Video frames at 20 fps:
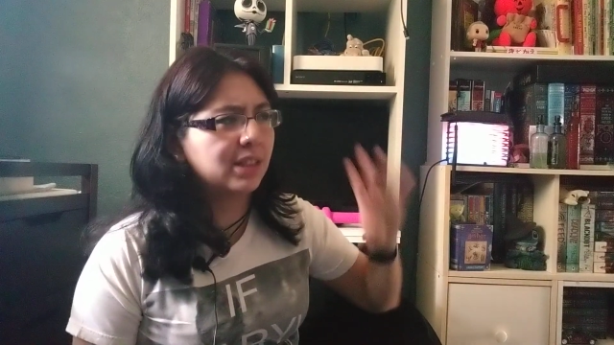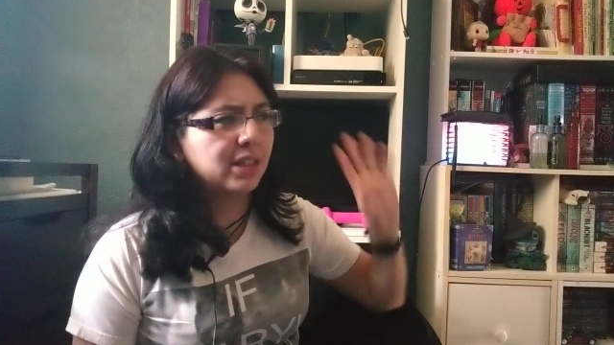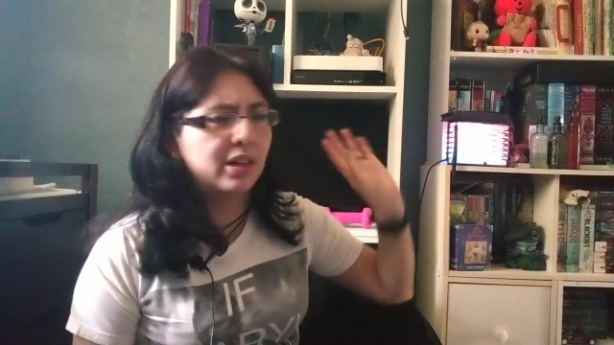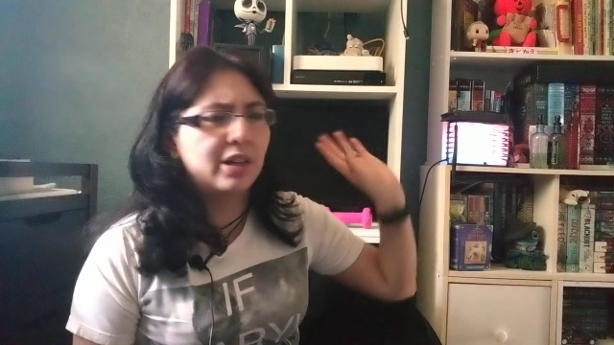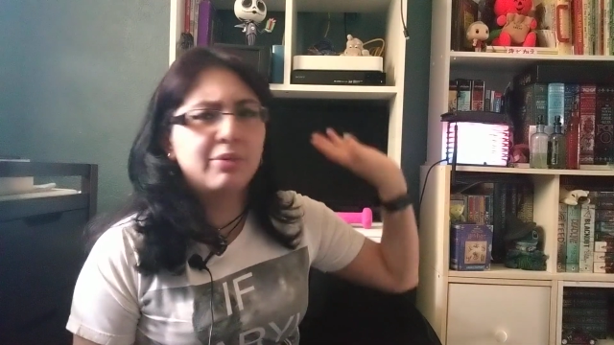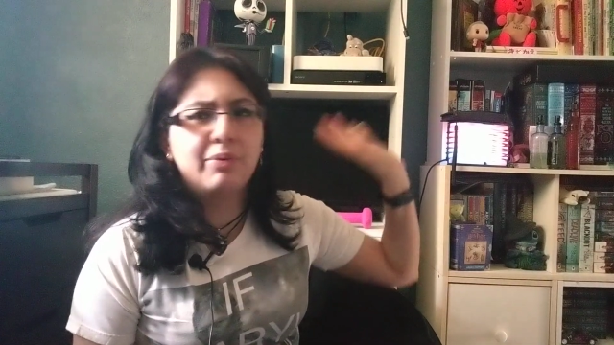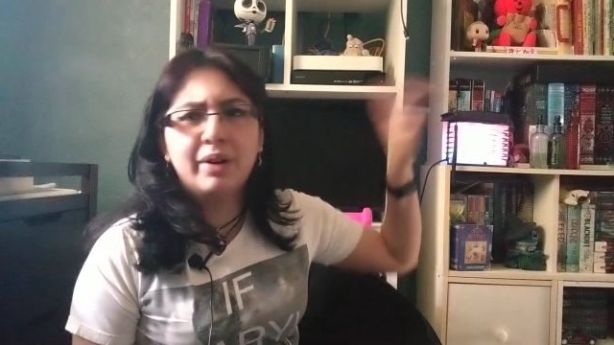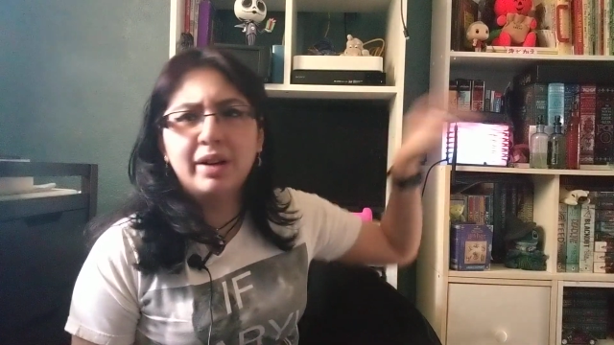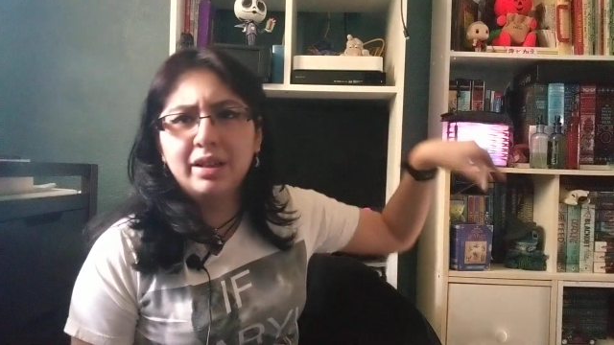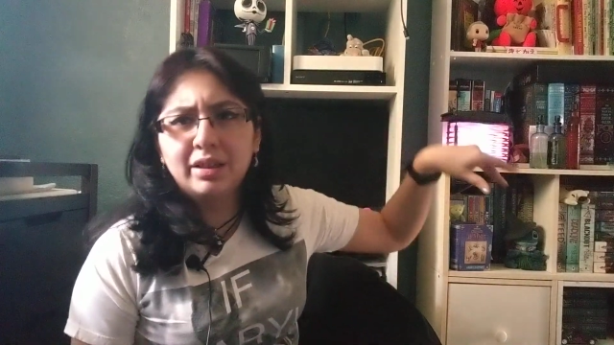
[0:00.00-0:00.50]

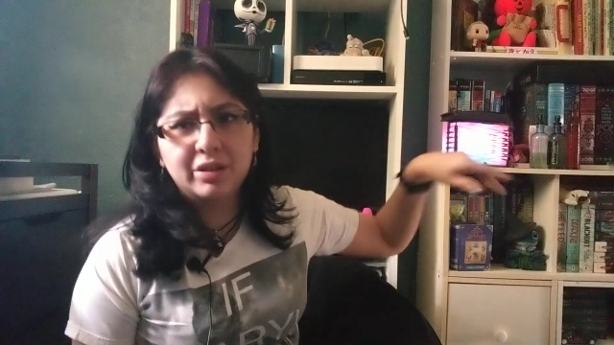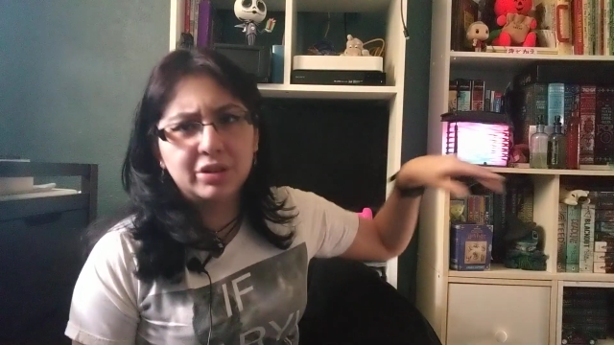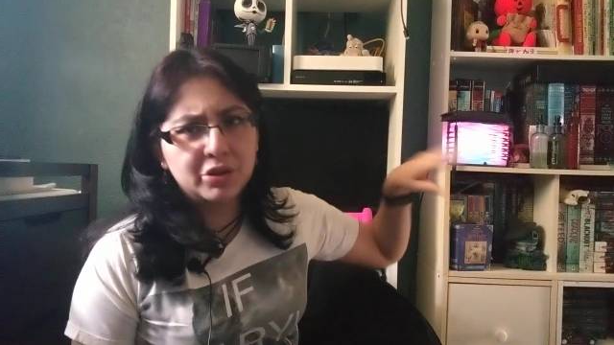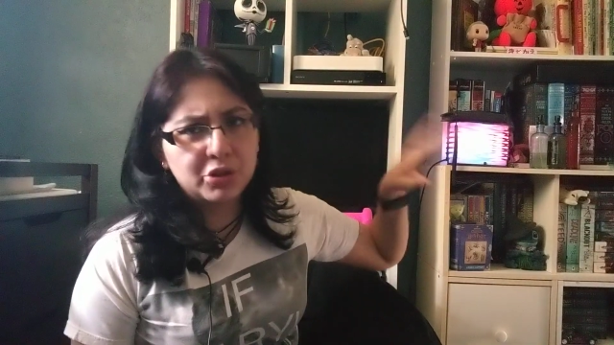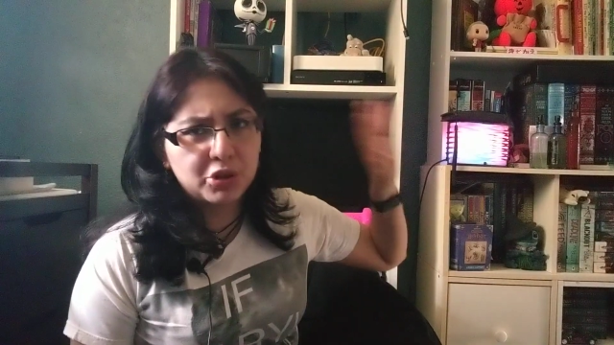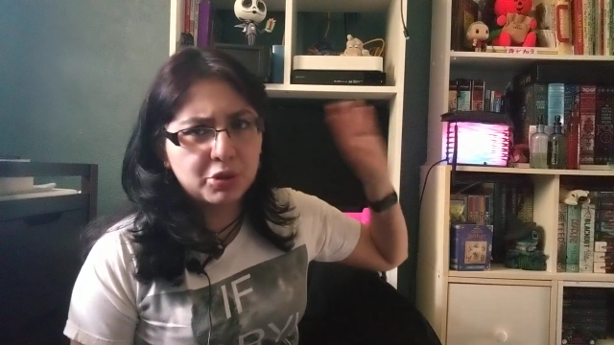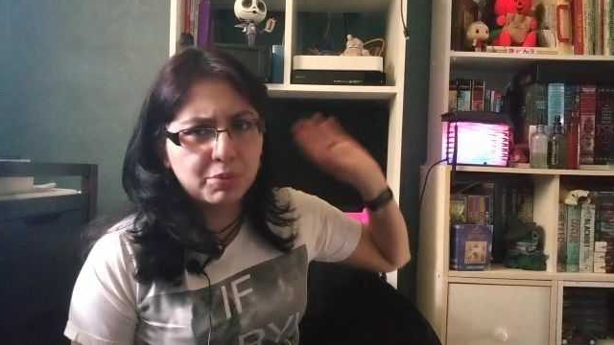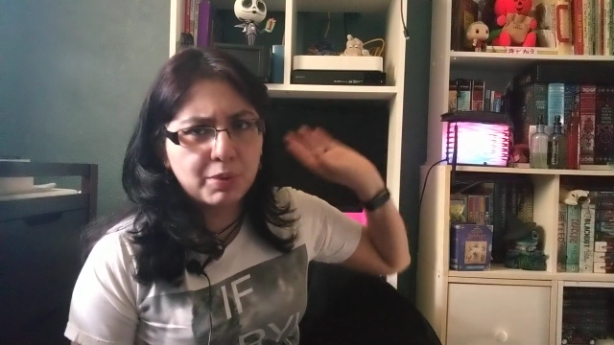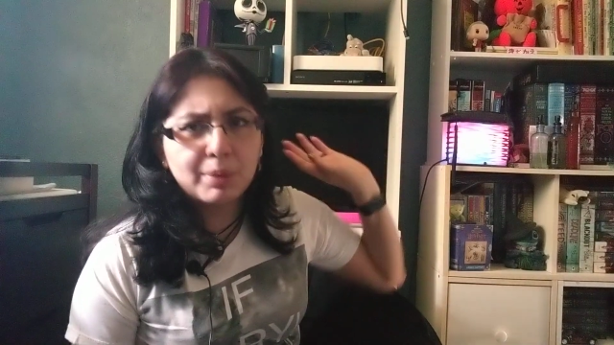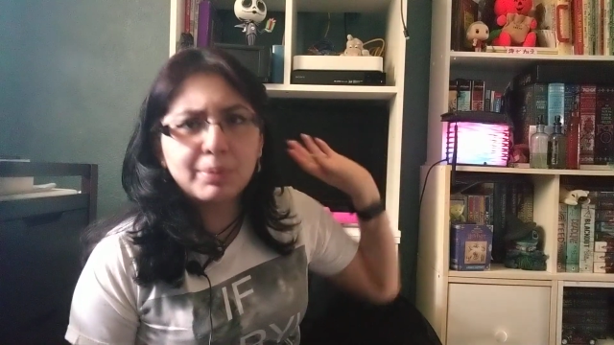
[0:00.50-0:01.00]
studied fine
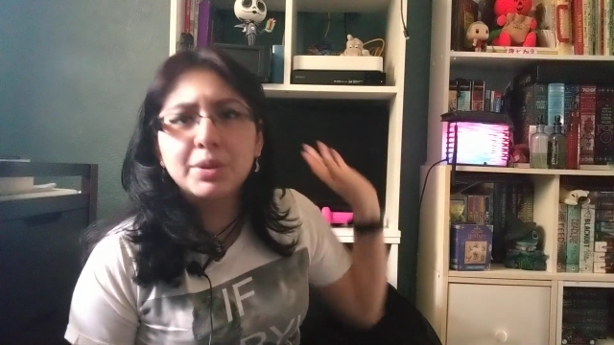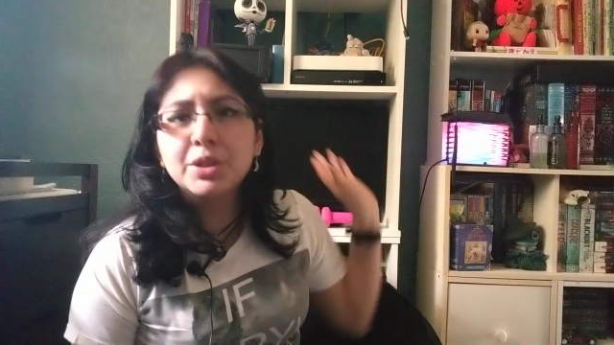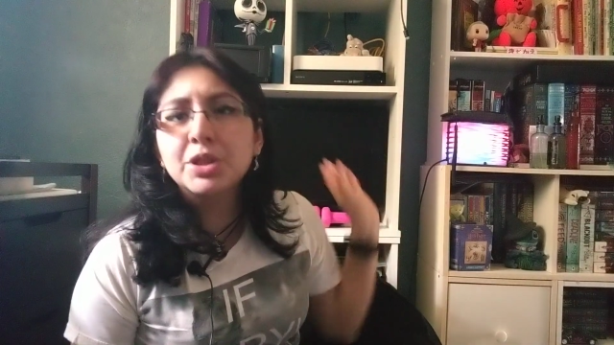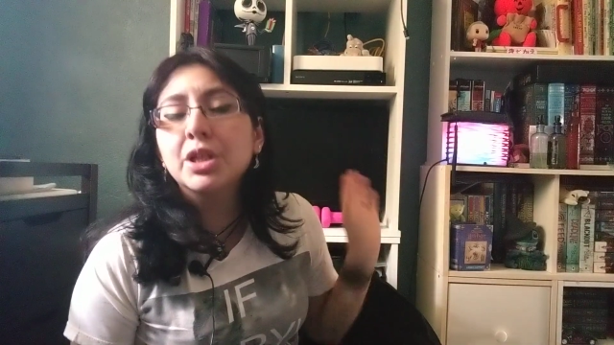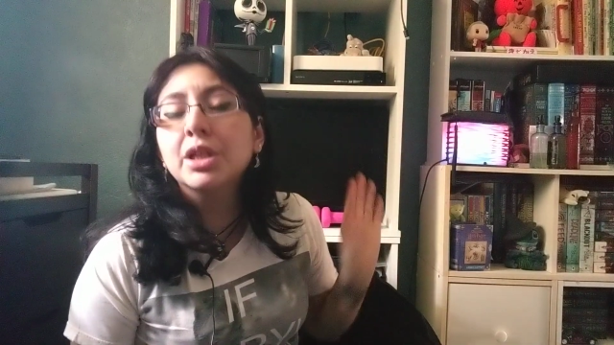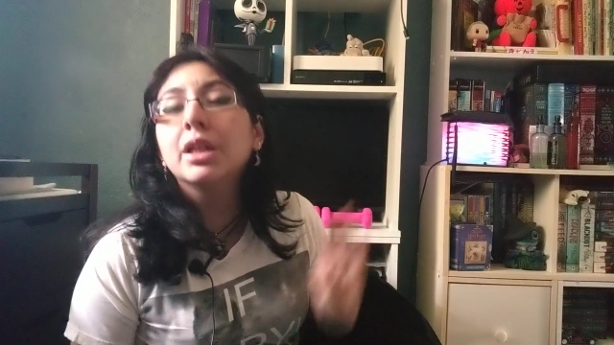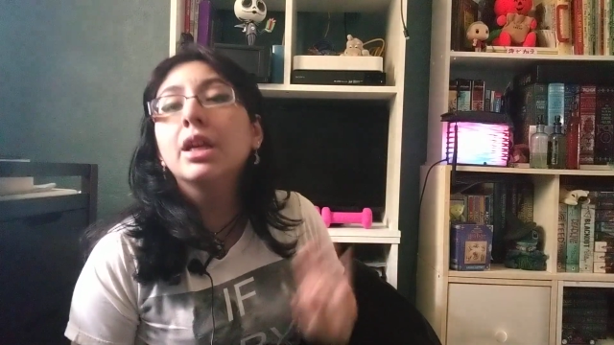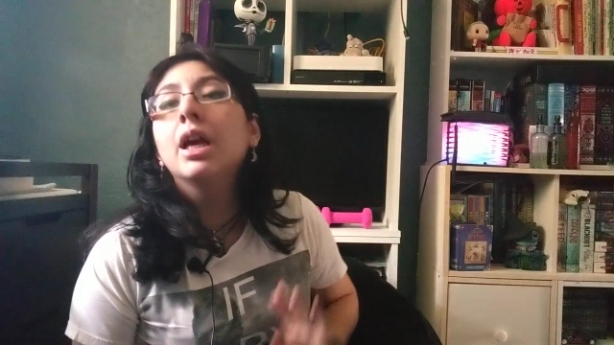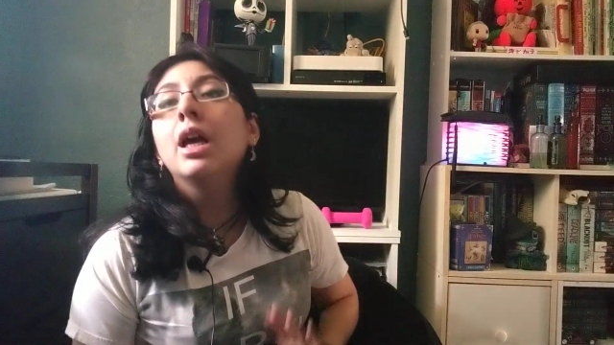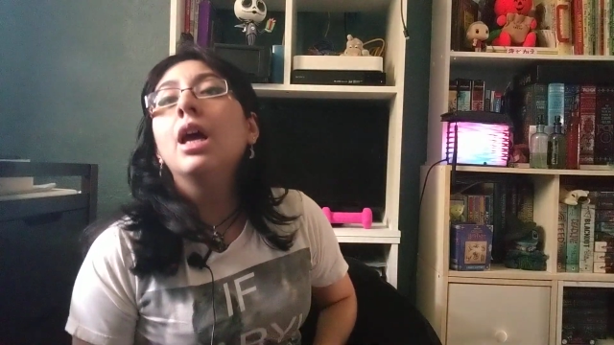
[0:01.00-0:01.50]
literature
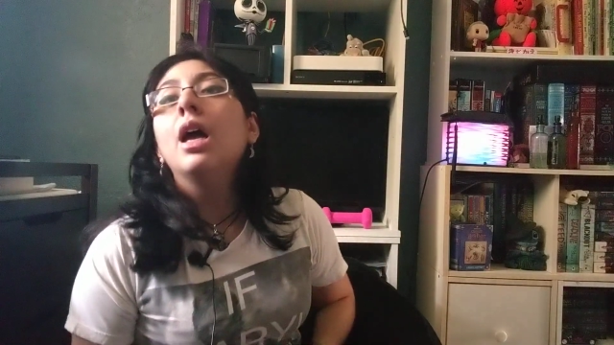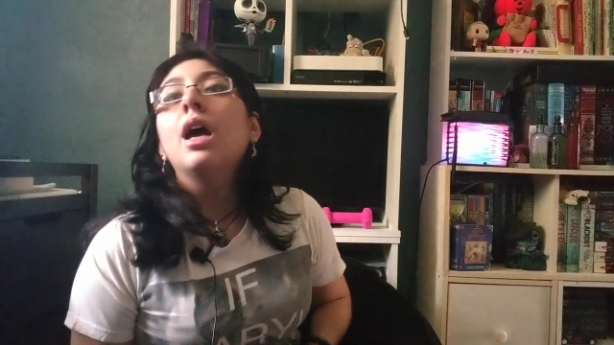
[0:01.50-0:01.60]
publishing.